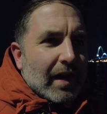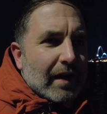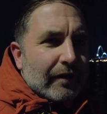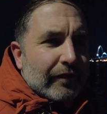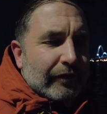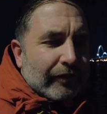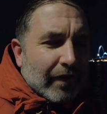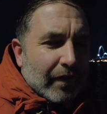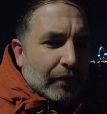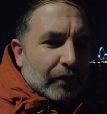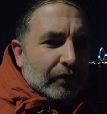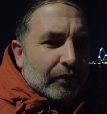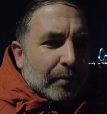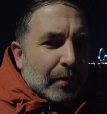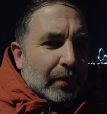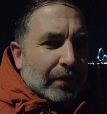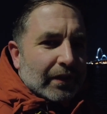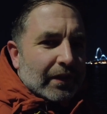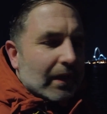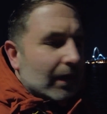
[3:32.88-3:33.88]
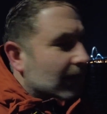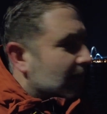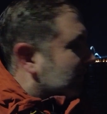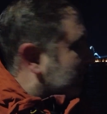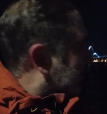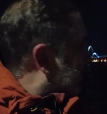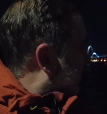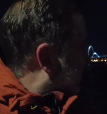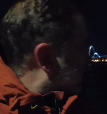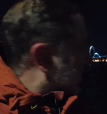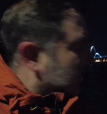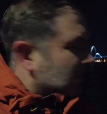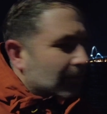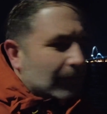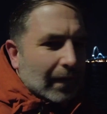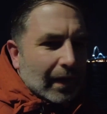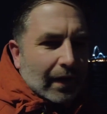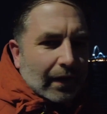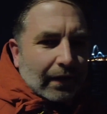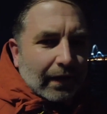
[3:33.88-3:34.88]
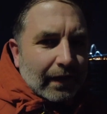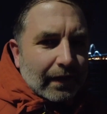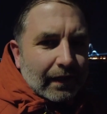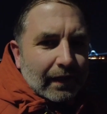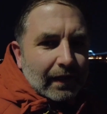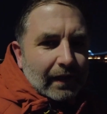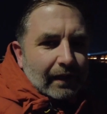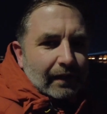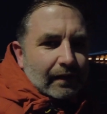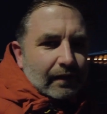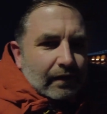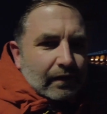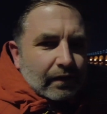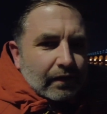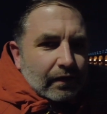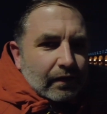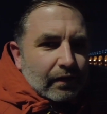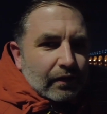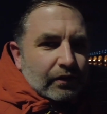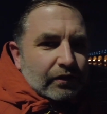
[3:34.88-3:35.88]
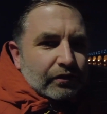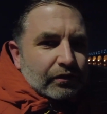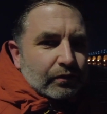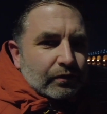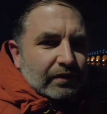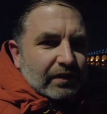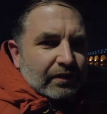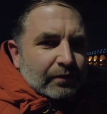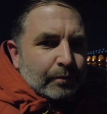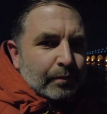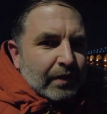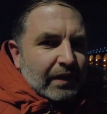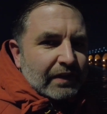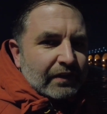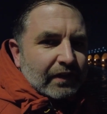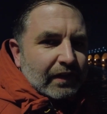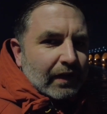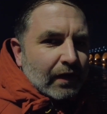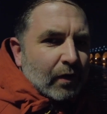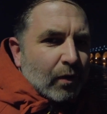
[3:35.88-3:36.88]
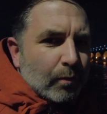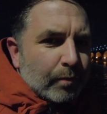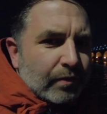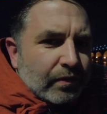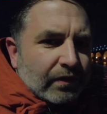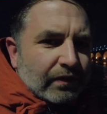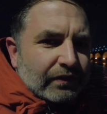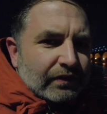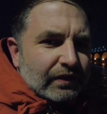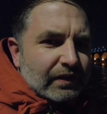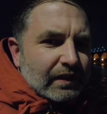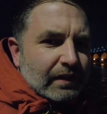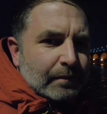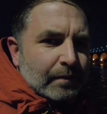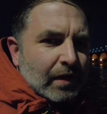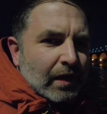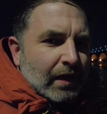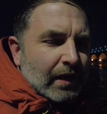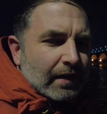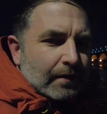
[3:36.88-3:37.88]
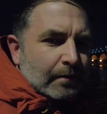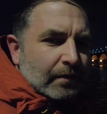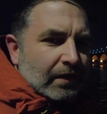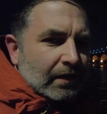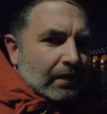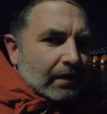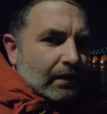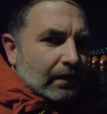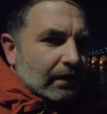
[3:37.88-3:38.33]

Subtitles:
I found a spot here where I can shoot this bridge, and I hope you can see it behind me.